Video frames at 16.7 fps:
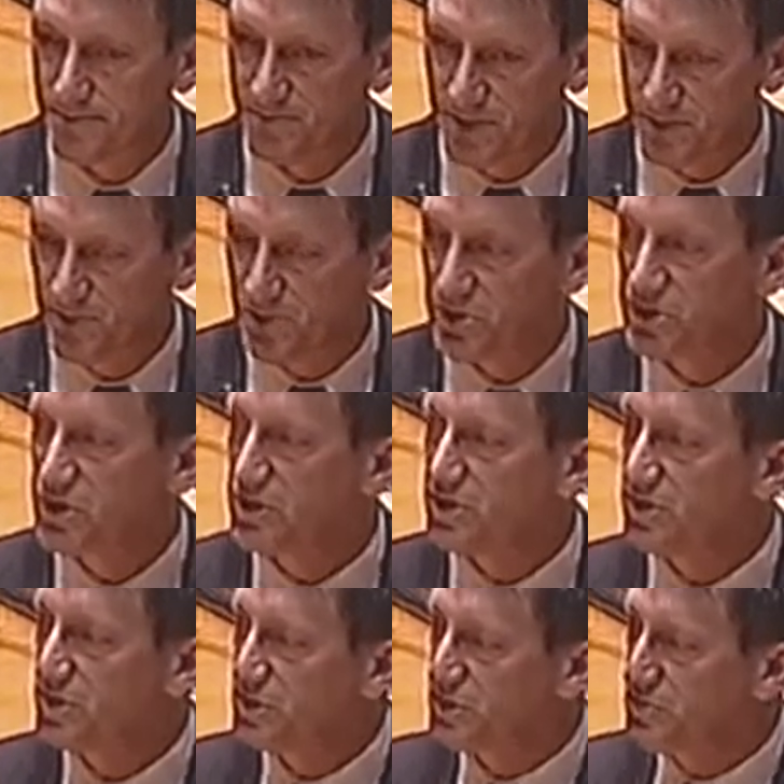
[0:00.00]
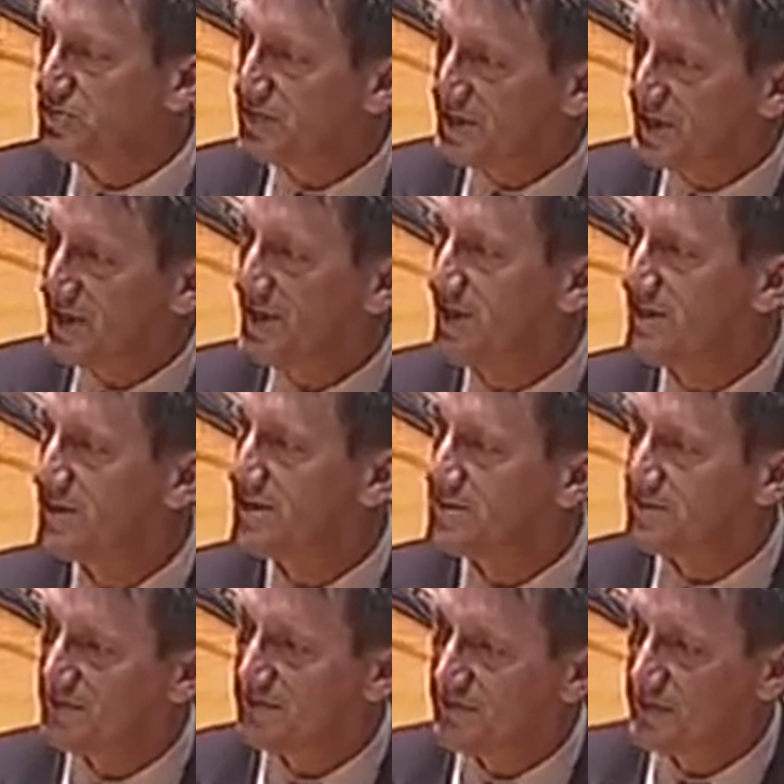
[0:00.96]
Members, you
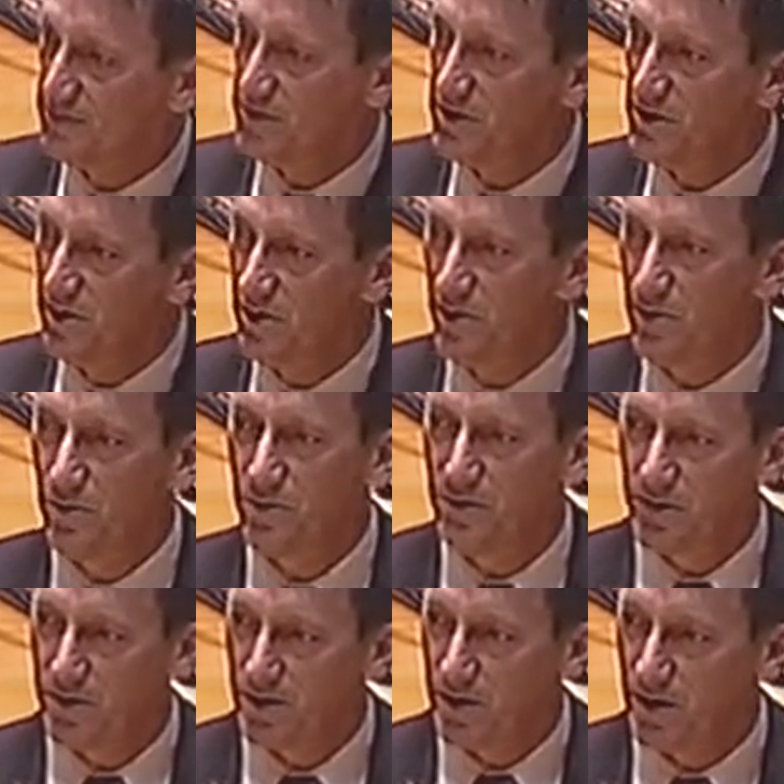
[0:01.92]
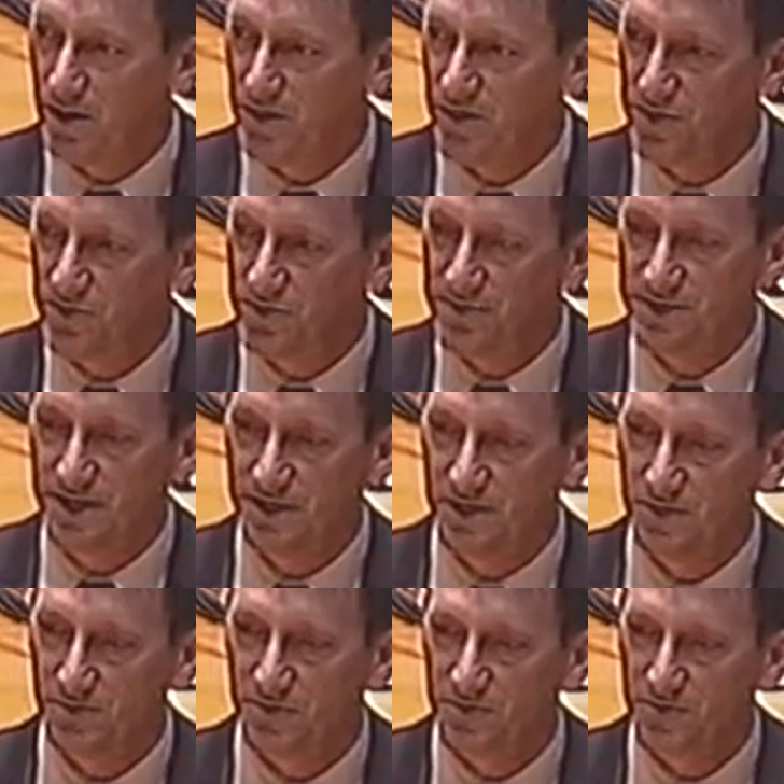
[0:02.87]
need to vote no on
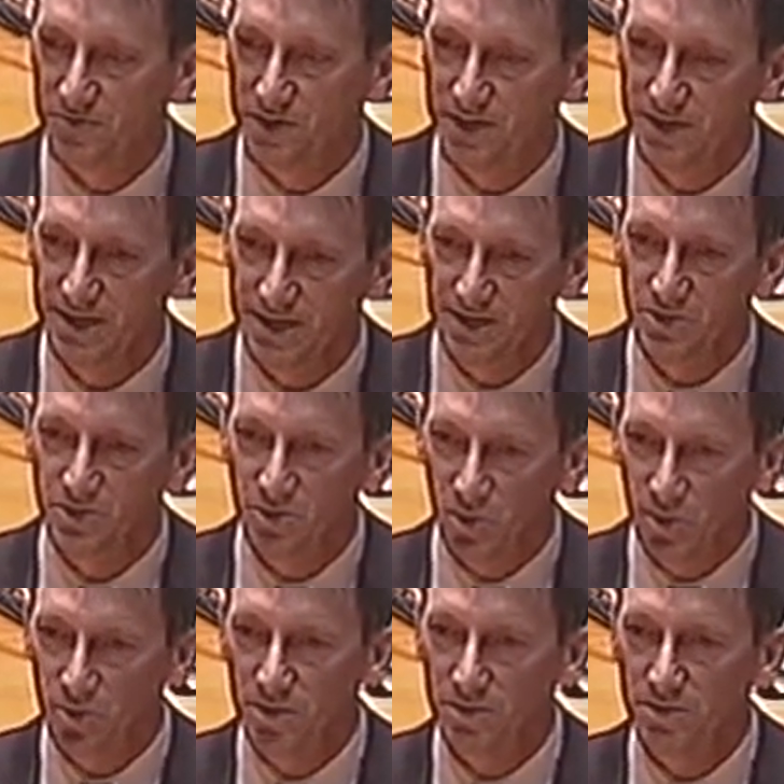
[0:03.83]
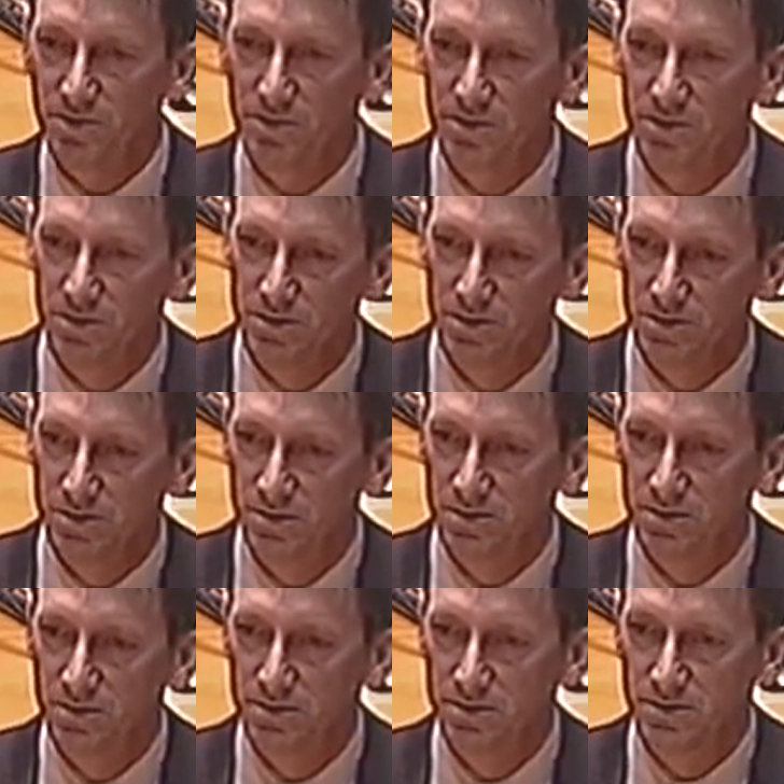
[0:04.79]
1303. Ignore
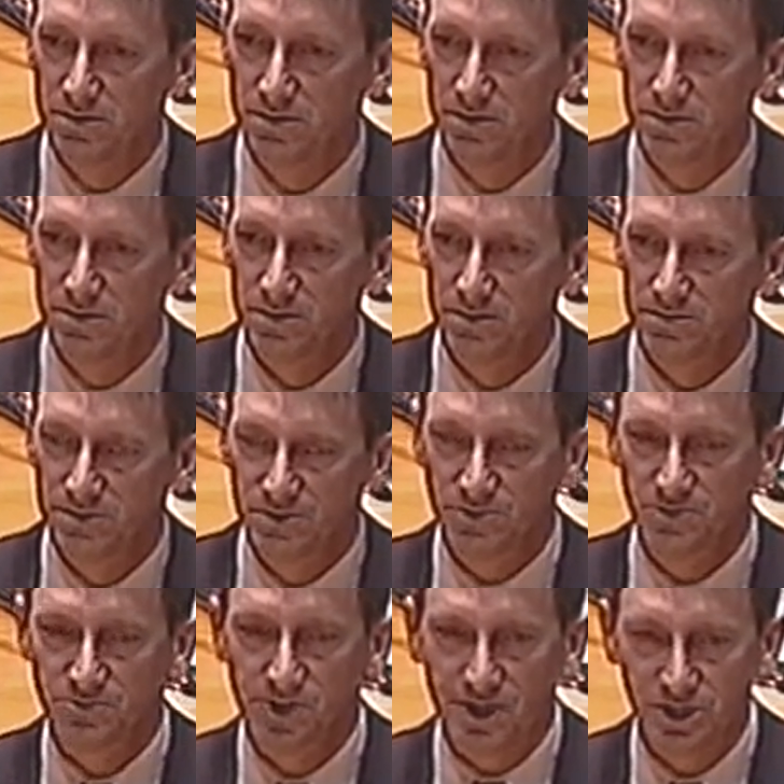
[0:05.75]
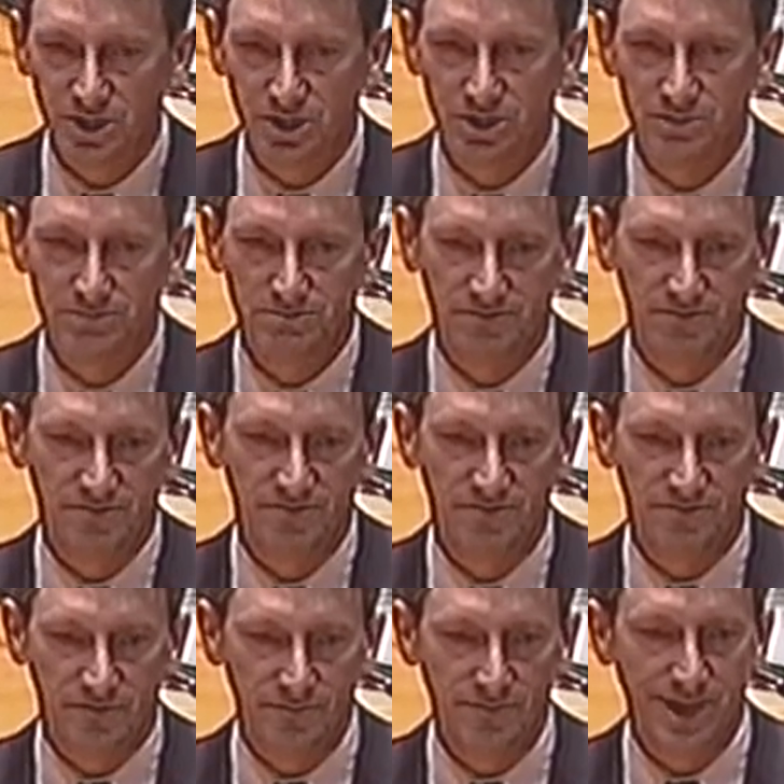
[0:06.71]
the direction
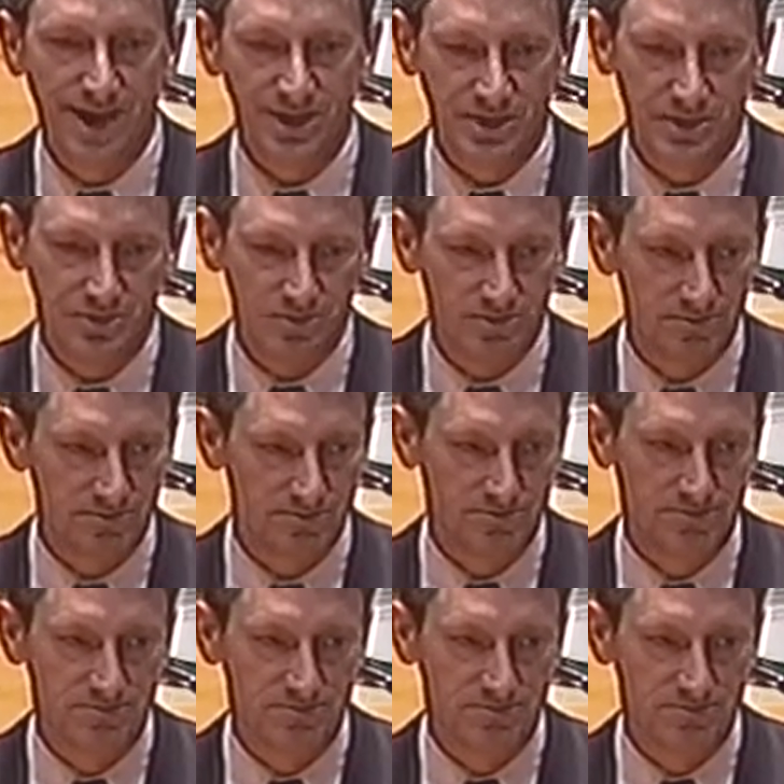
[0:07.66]
from national.